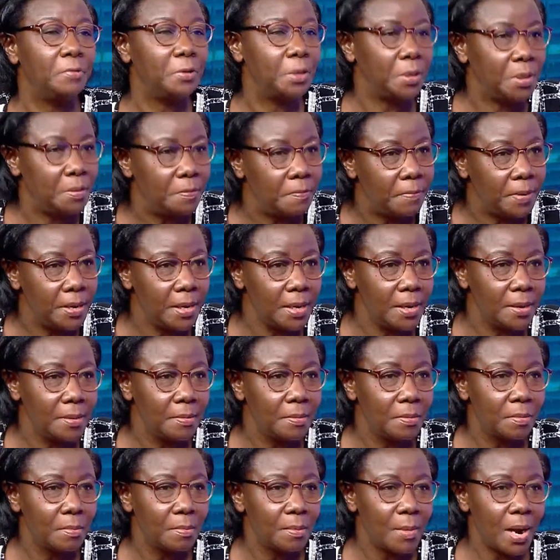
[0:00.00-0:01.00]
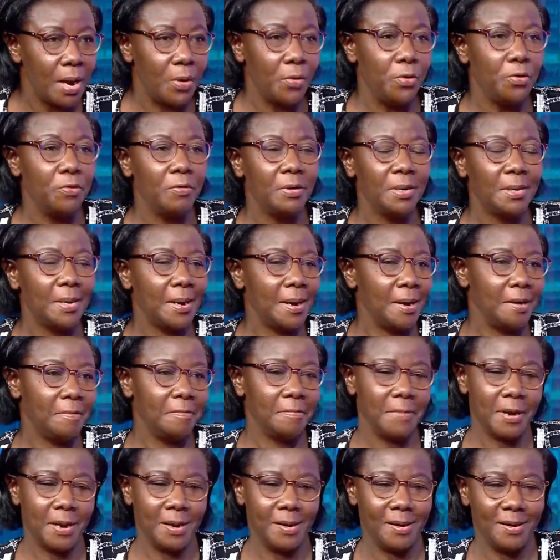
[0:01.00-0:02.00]
TV and you don't
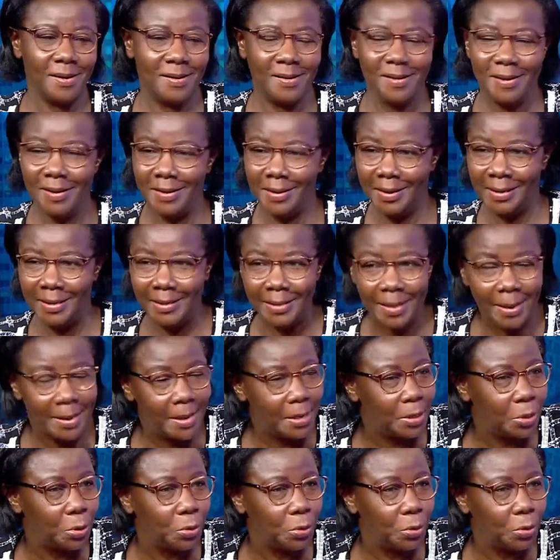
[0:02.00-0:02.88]
have internet?